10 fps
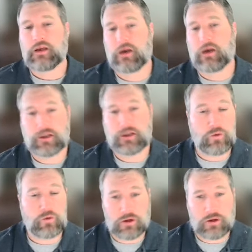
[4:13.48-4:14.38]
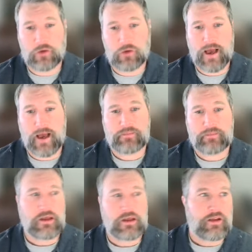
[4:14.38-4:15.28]
You will owe that.
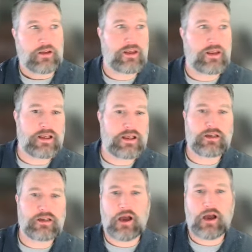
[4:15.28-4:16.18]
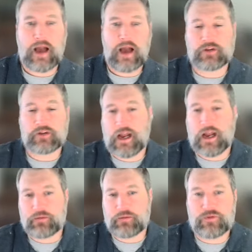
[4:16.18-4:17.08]
Then after
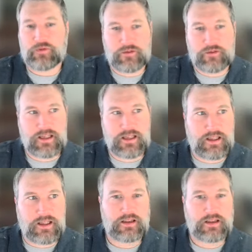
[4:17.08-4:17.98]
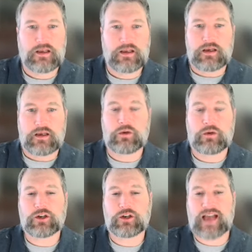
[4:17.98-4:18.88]
April 15th,
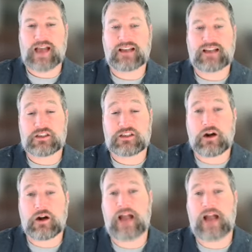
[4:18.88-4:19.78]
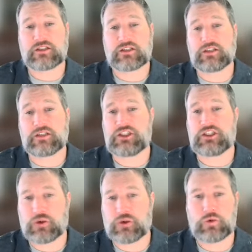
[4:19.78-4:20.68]
when your taxes are actually
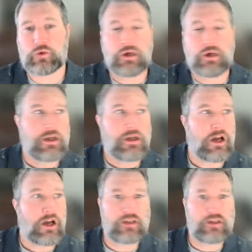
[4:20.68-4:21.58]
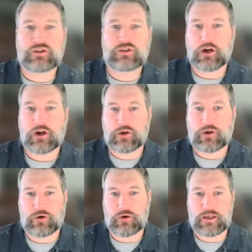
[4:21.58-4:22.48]
due, then you start
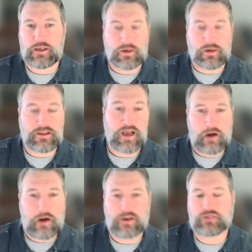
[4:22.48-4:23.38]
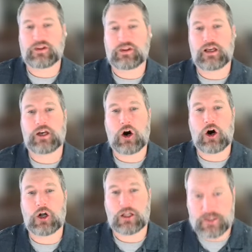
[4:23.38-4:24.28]
accruing what the IRS would then
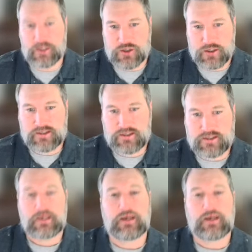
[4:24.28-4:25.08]
call interest.